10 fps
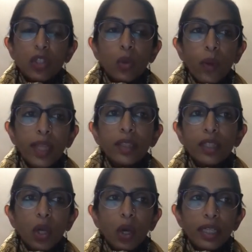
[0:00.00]
So whether
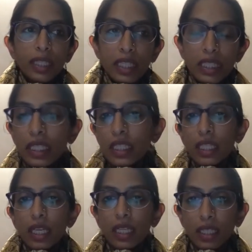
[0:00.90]
you're in a
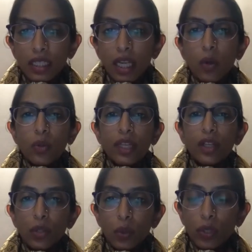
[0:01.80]
city, in a town, in
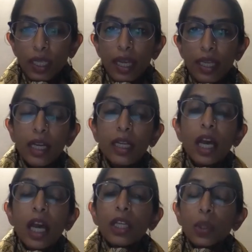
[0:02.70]
a rural area,
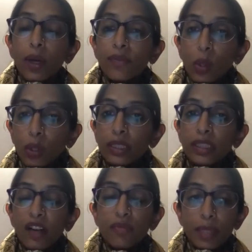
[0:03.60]
you have local
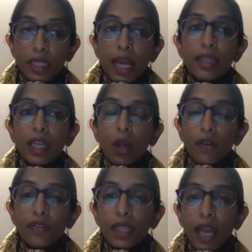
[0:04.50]
government, and they
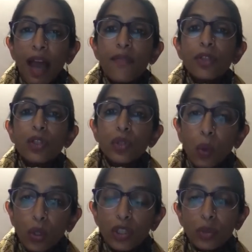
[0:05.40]
often have a
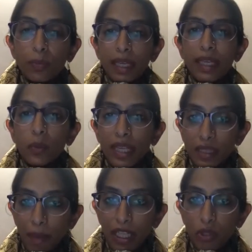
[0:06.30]
role to play in
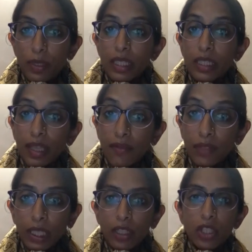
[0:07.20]
waste management in
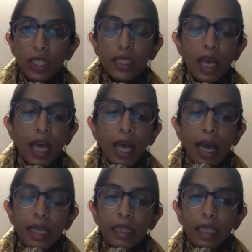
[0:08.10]
several countries.
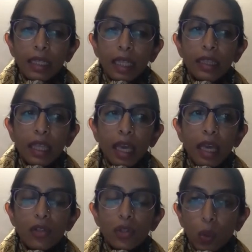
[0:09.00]
And I think that
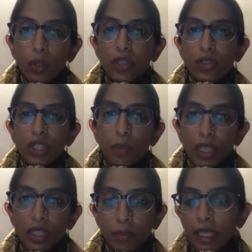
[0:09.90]
their roles,
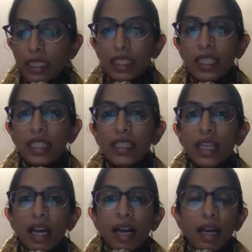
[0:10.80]
responsibilities,
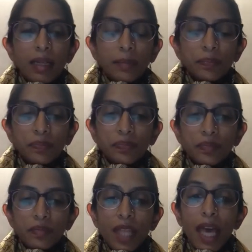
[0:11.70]
and
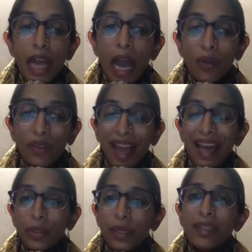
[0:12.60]
how they're
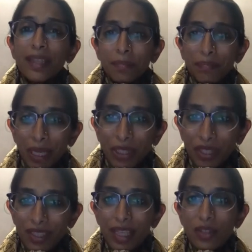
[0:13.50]
allocating
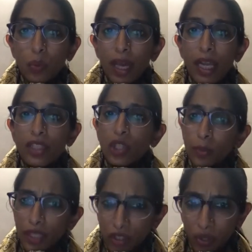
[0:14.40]
budgets as well as
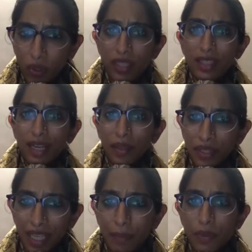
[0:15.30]
human resources and other
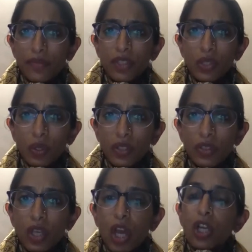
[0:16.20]
types of
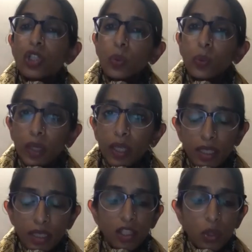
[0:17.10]
resources towards
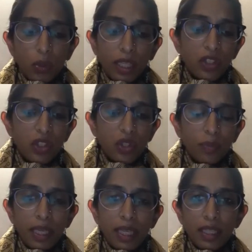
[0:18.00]
this issue needs to
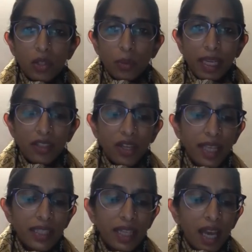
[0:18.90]
be
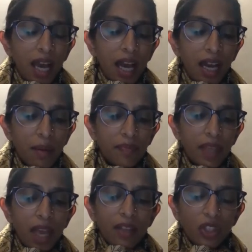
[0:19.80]
addressed.
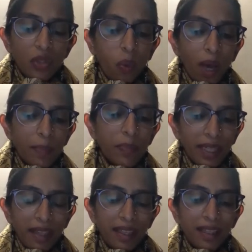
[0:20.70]
Just one
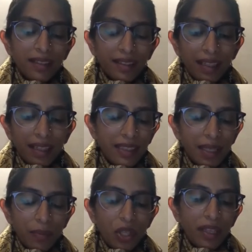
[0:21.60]
point, I think that
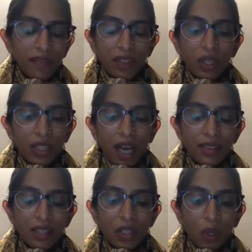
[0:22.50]
Nancy, I'm sorry, I forgot to
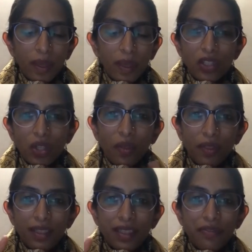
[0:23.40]
answer your question on
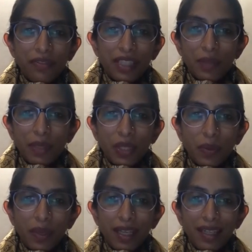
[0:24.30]
the difference
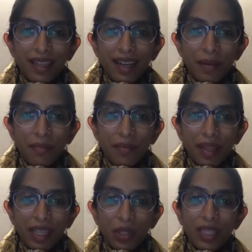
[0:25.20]
between, I
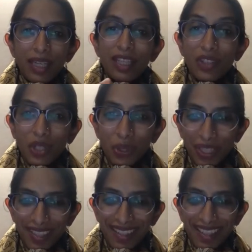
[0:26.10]
think you said
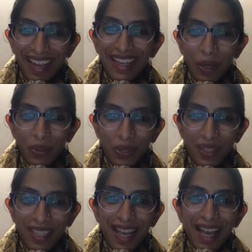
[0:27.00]
institutions and
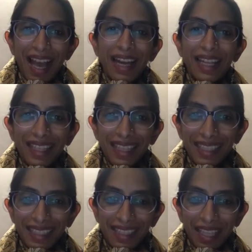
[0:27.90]
households. And I
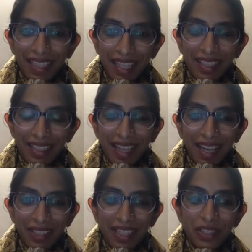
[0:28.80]
think that there is
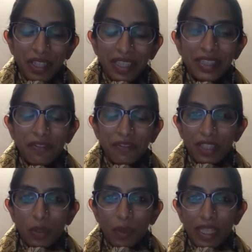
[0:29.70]
actually a critical
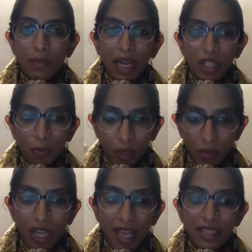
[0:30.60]
difference in waste management,
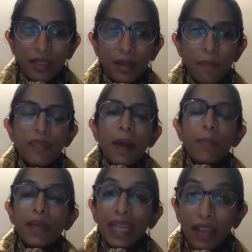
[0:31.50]
which has a
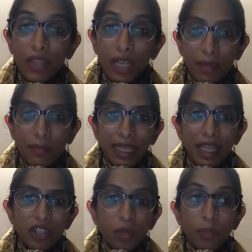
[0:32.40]
behavioral
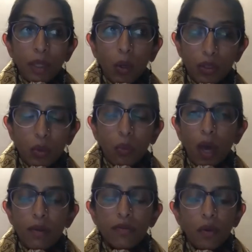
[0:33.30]
implication, but also
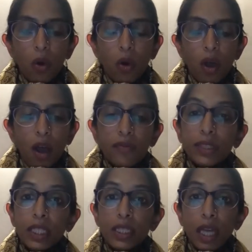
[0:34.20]
one for
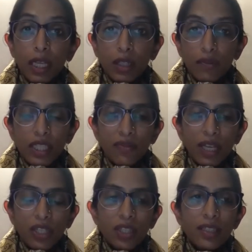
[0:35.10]
the design of
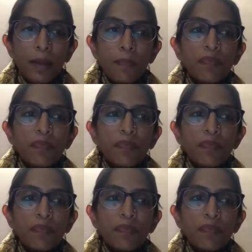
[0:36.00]
interventions.